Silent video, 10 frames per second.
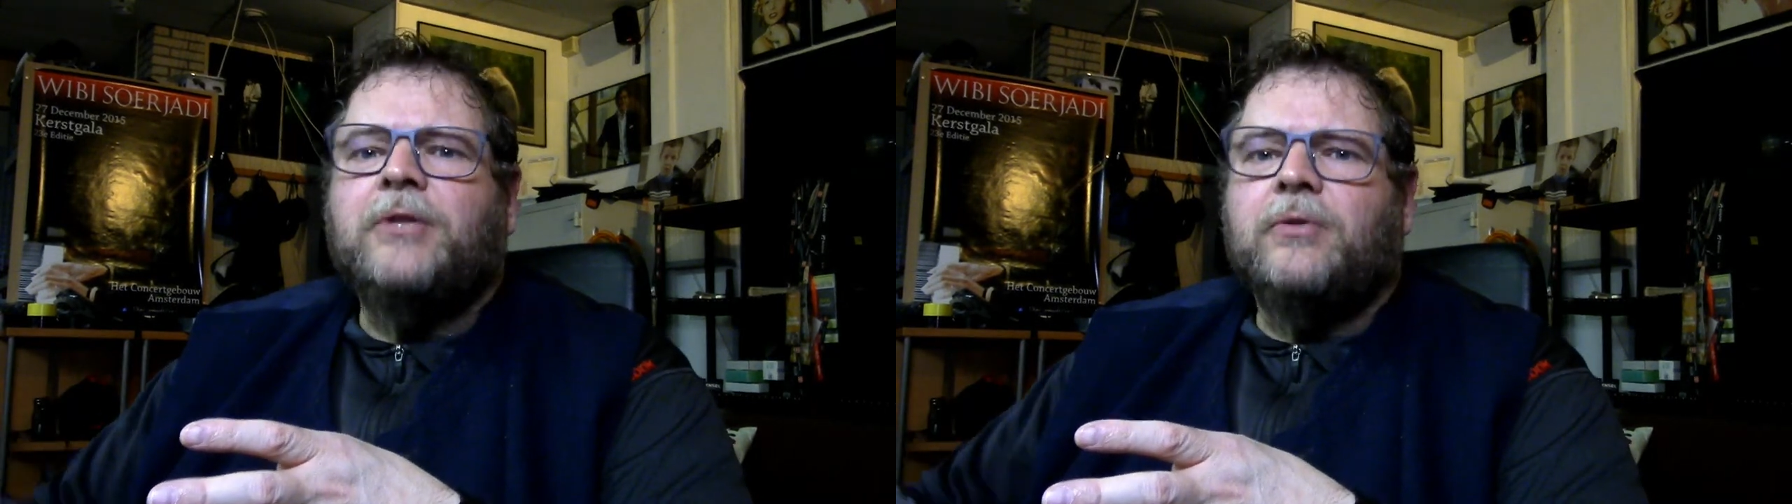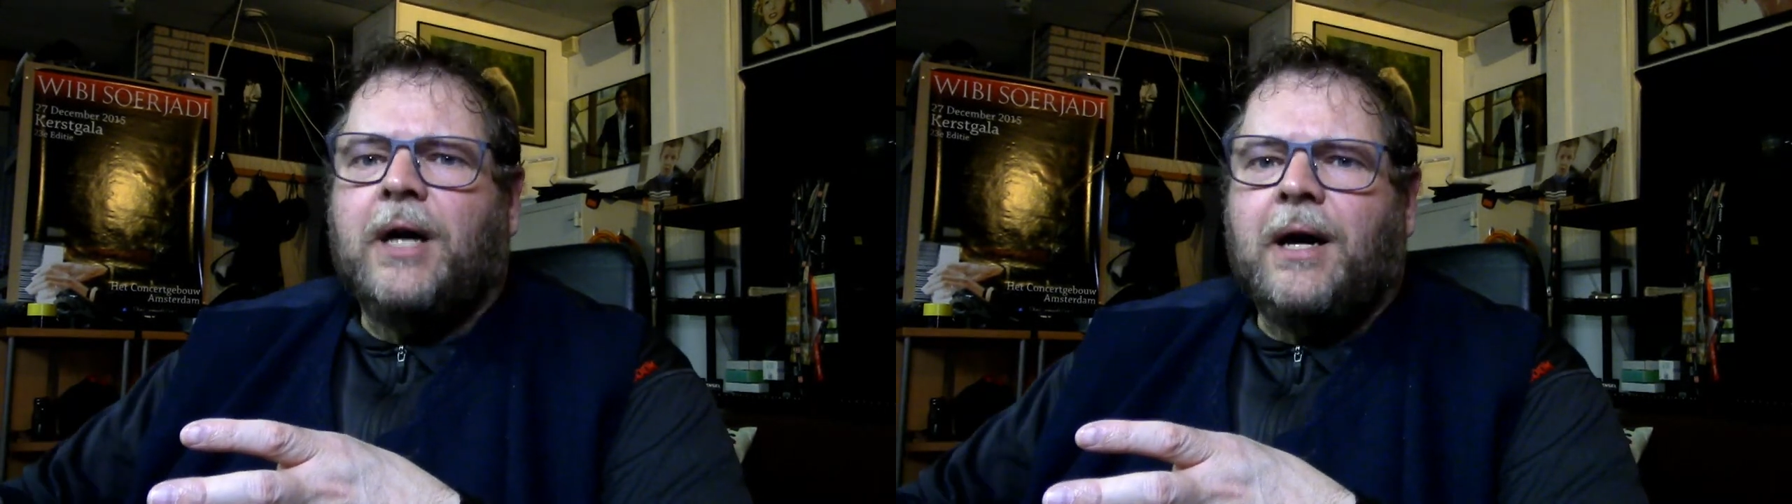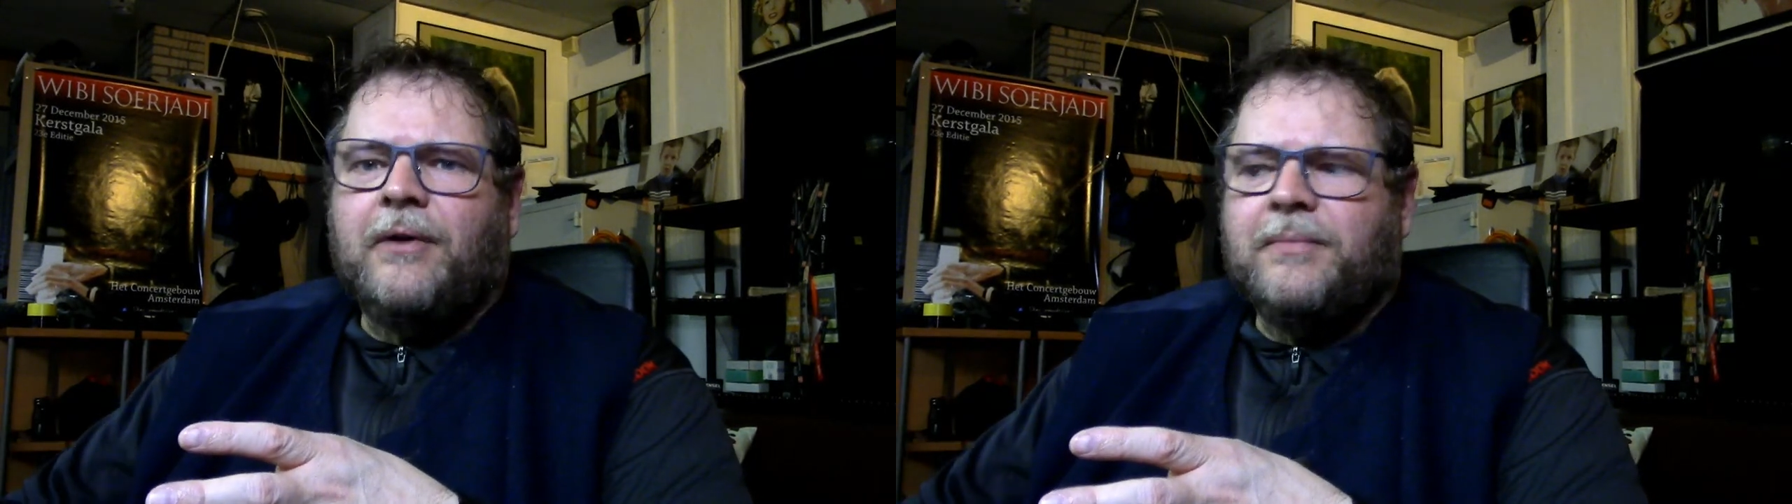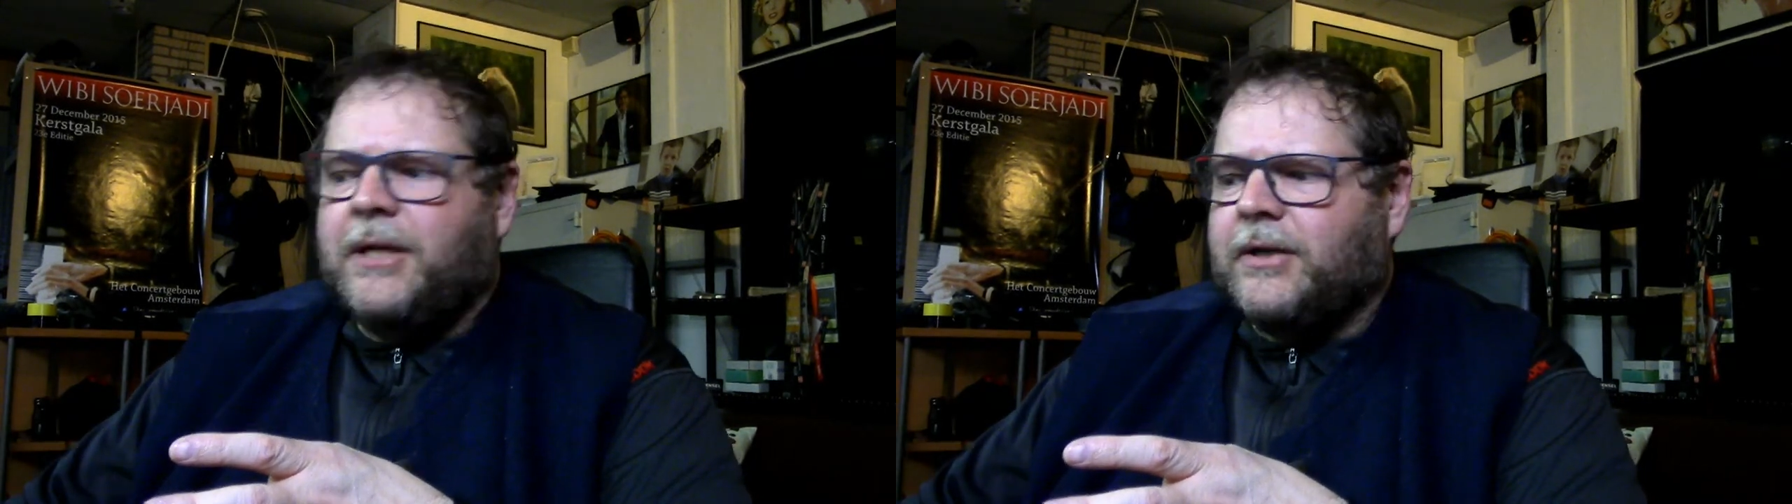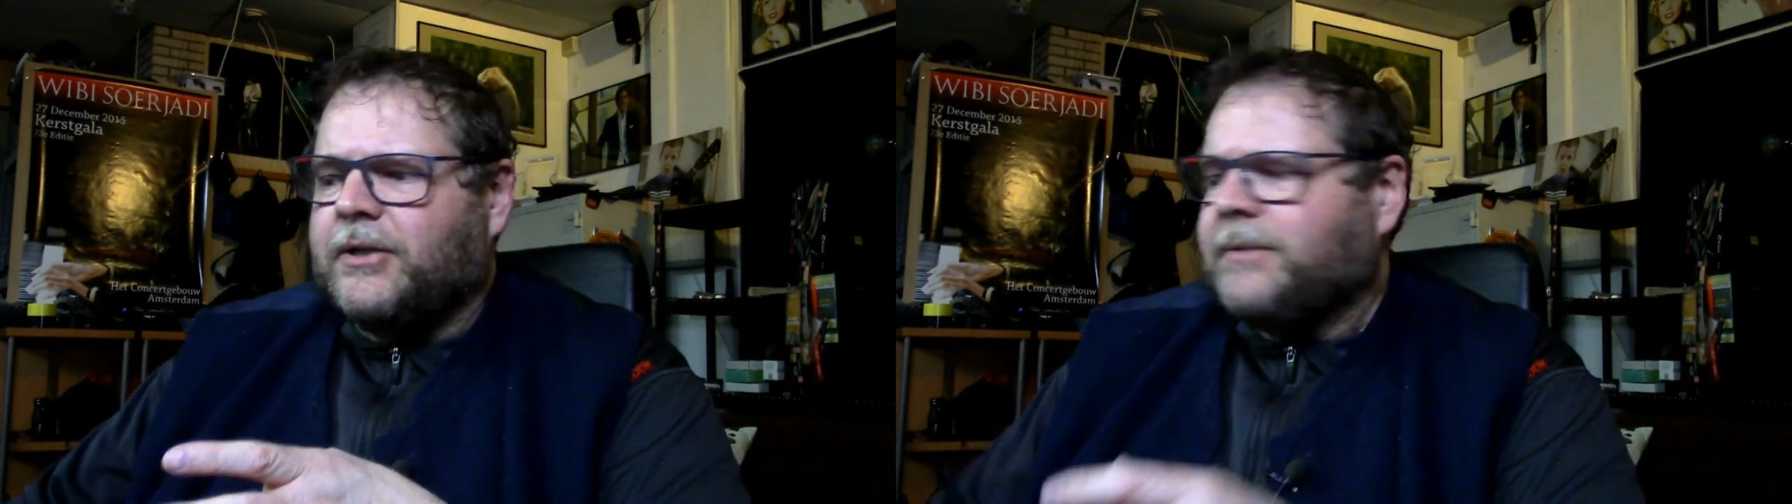2.5
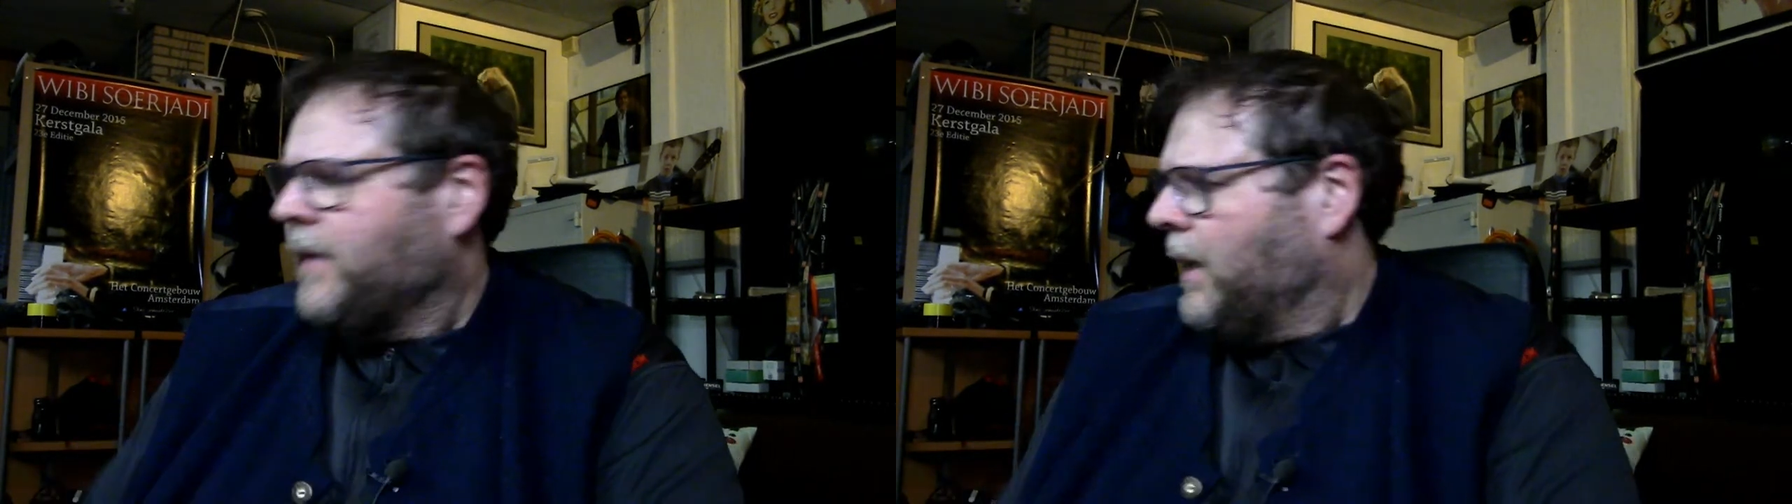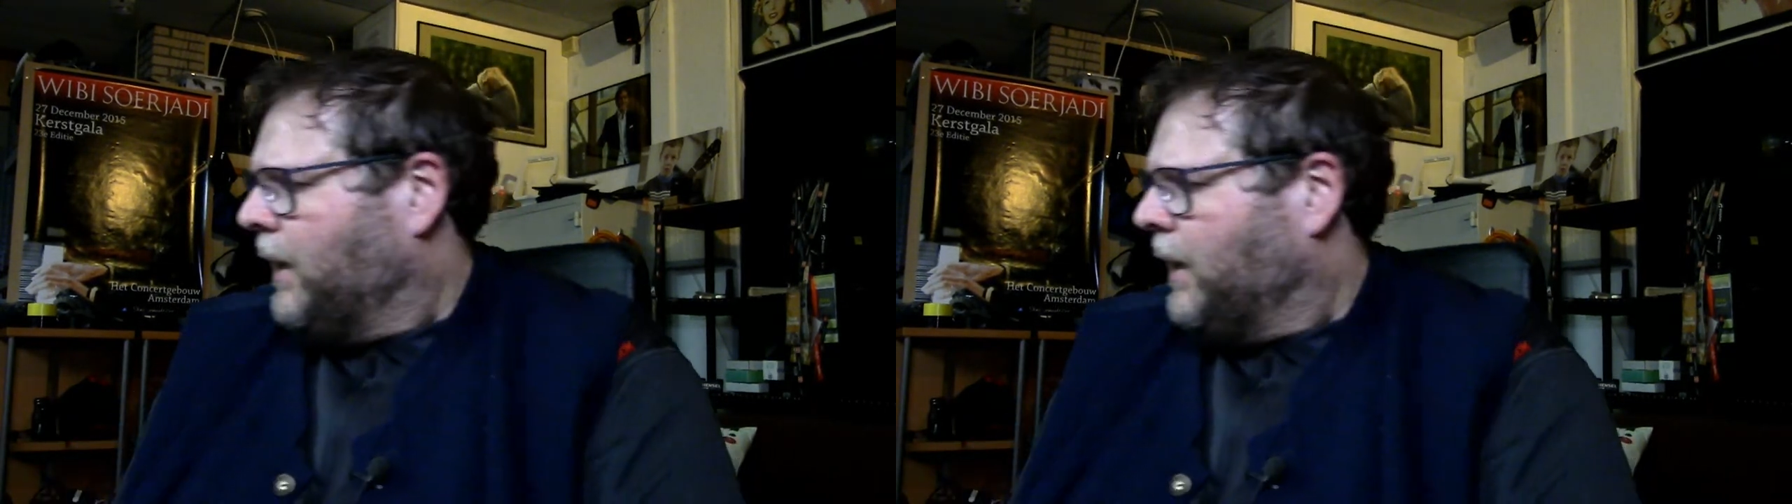meters.